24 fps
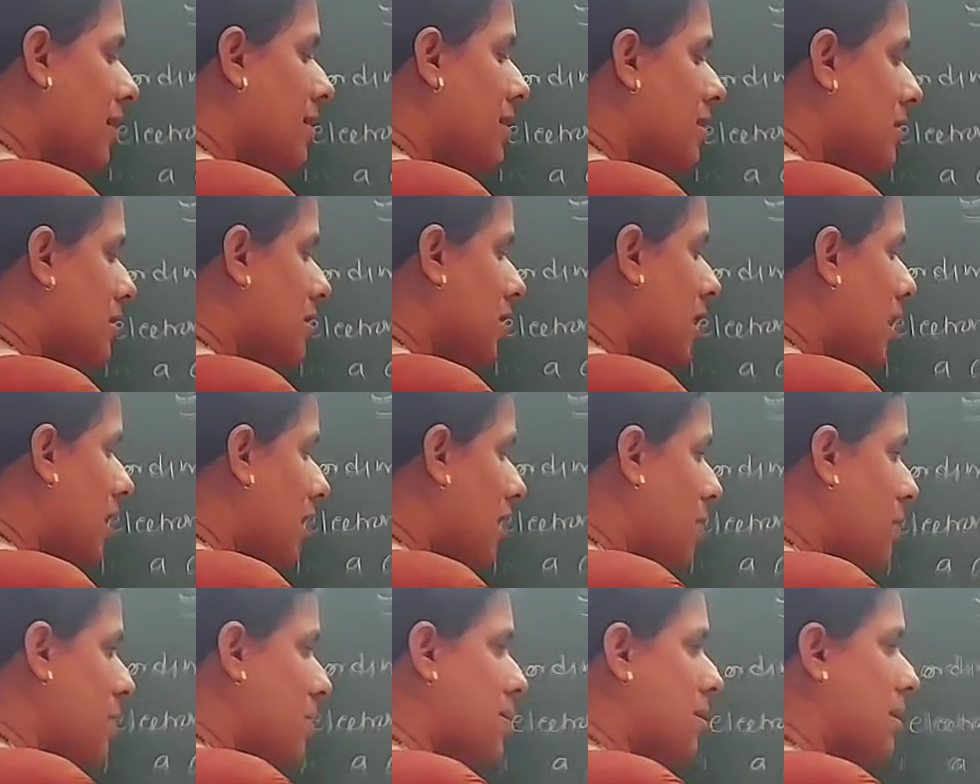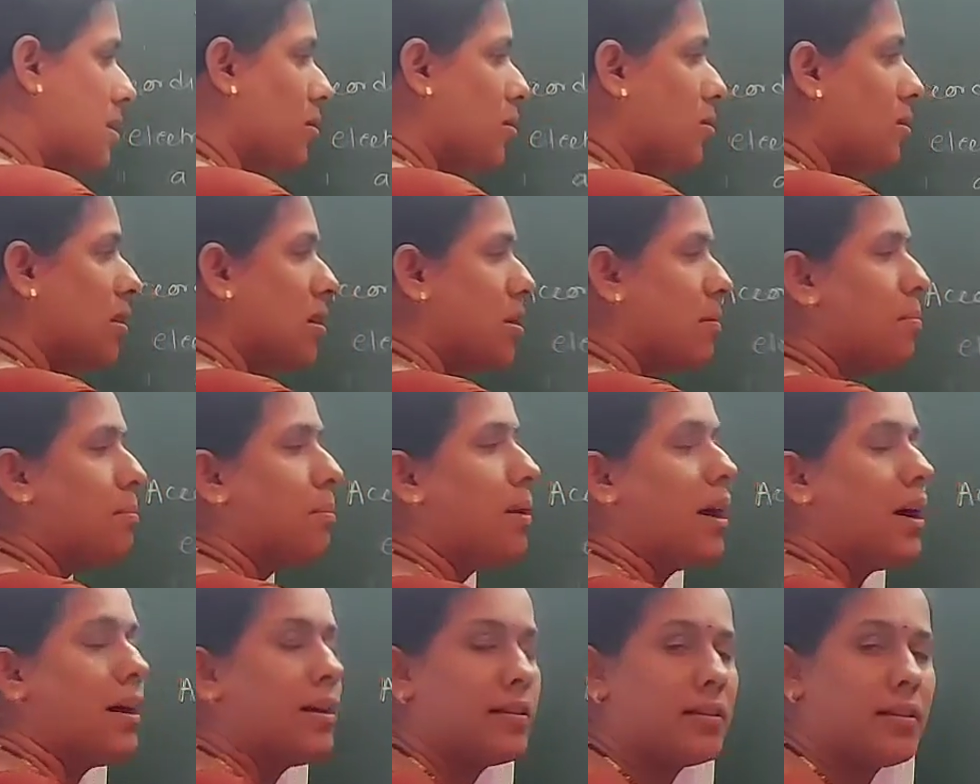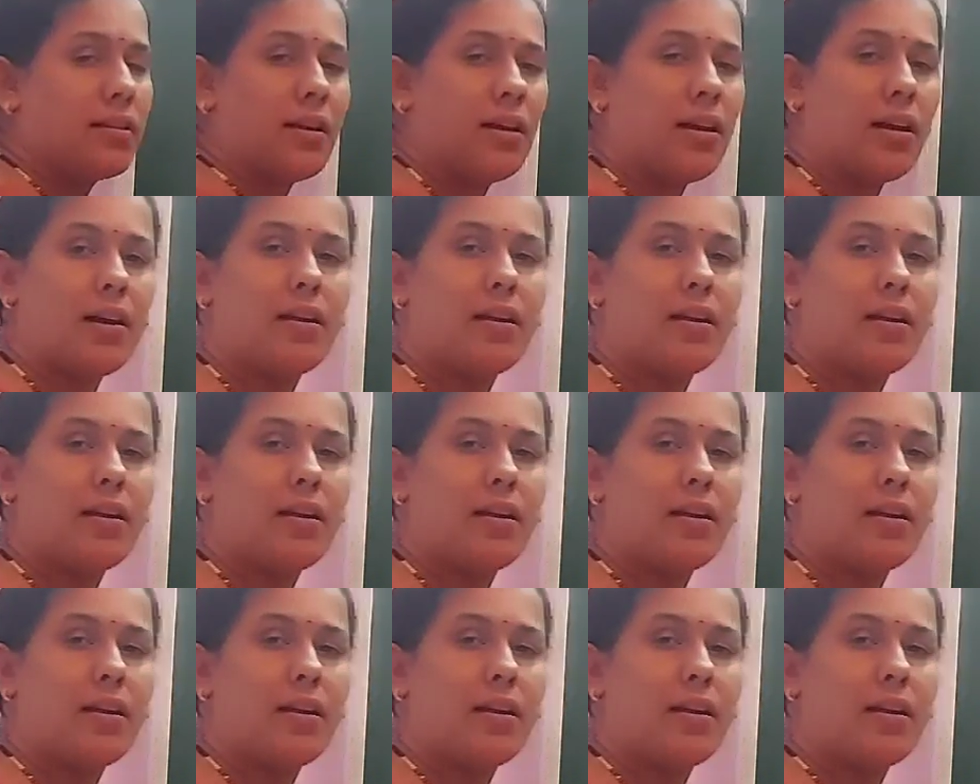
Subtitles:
sharp circular path,